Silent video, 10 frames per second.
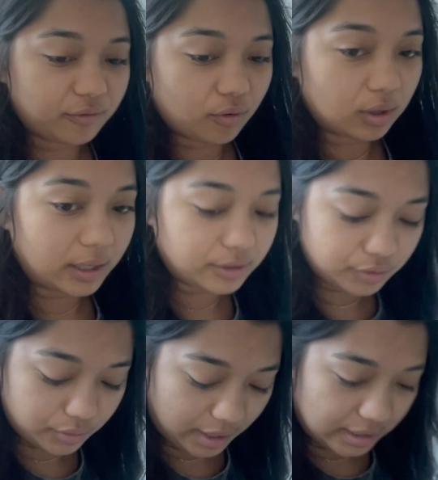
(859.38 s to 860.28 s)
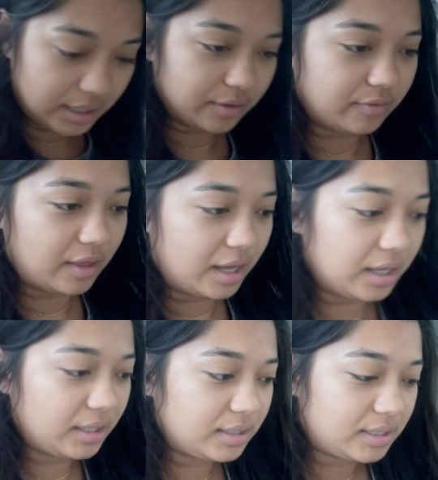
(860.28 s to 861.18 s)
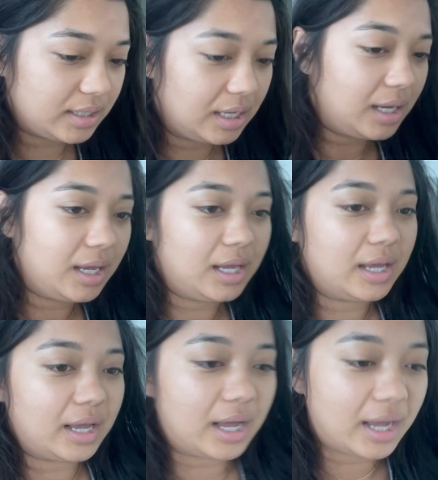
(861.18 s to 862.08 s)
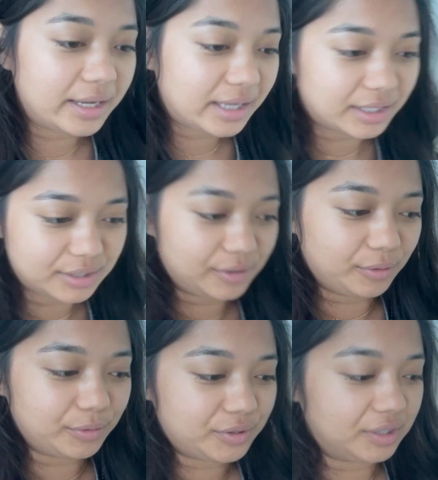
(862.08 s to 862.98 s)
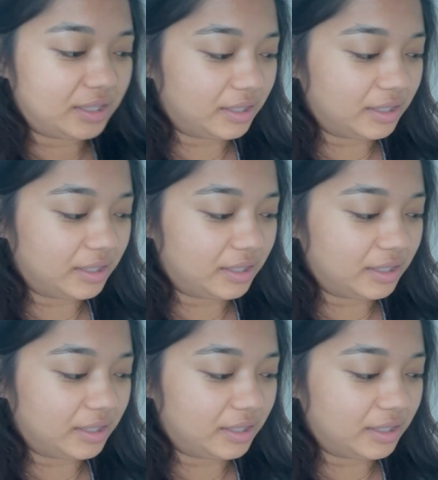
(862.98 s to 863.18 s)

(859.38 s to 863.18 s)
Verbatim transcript: or I do any of that, I get to go to